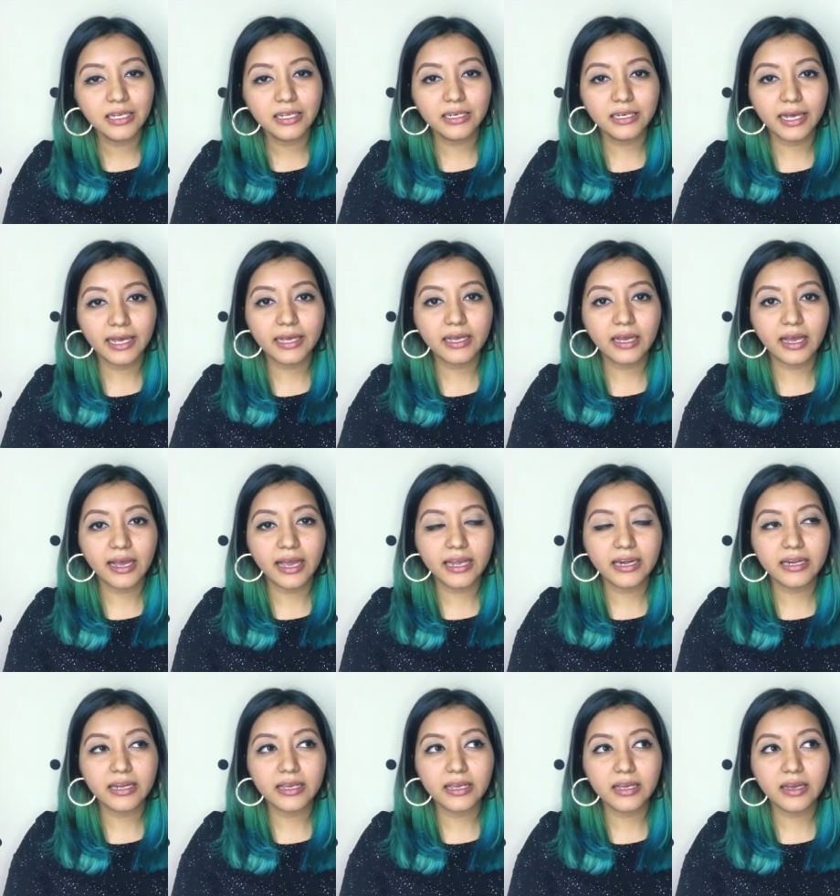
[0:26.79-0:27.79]
like
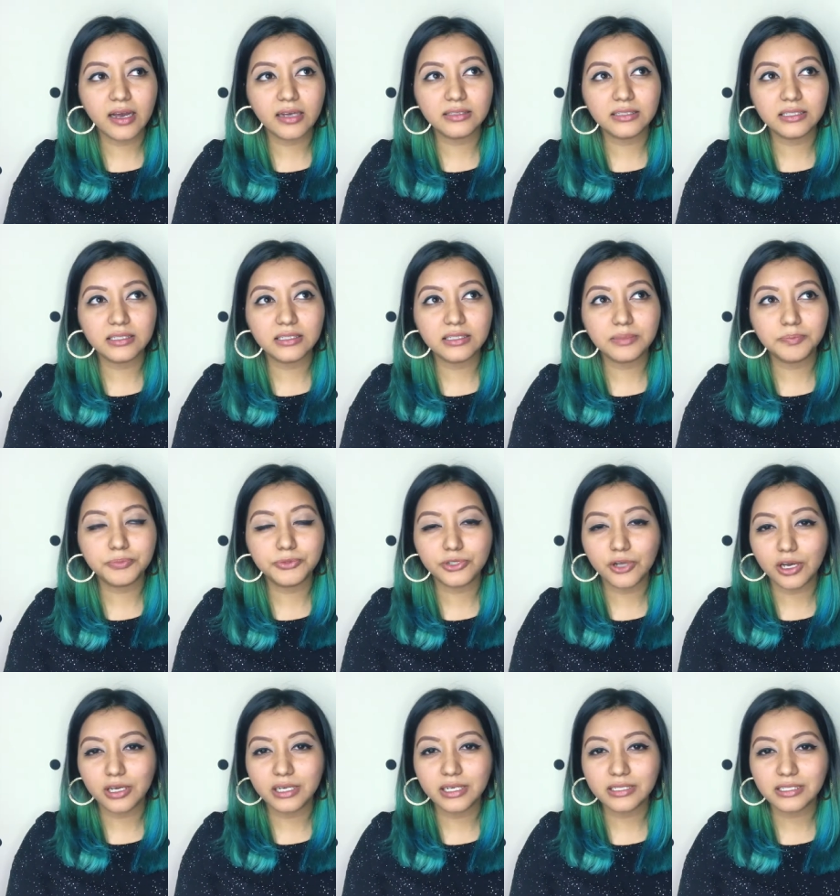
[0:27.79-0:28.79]
any other
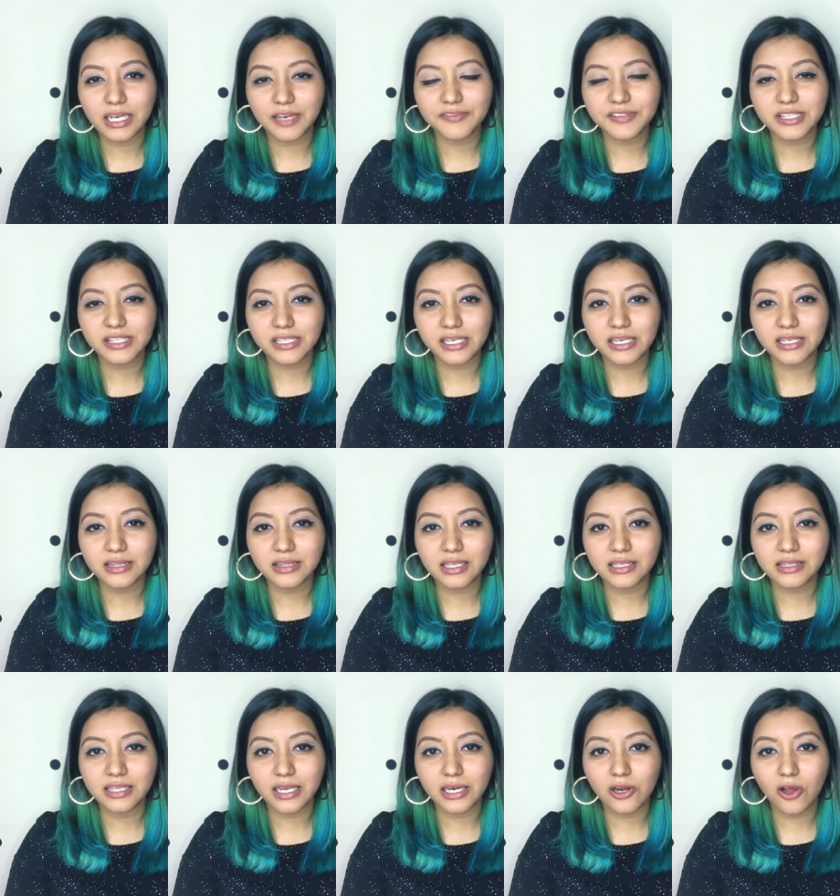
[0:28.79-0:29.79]
product I've seen
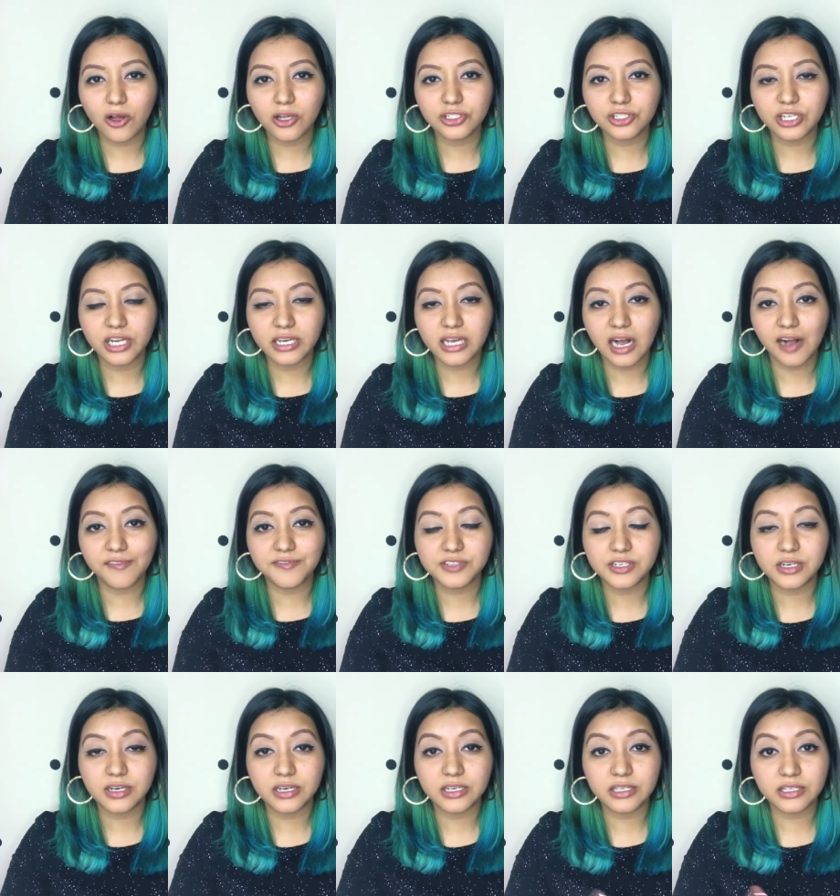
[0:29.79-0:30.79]
that they launch like
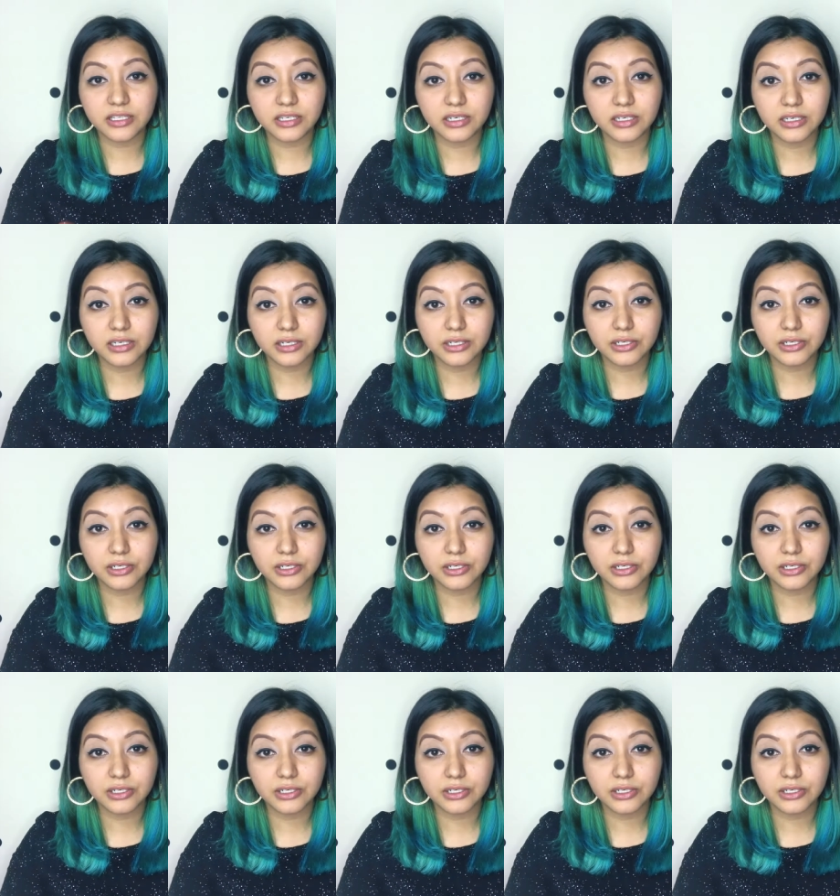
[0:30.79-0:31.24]
after a year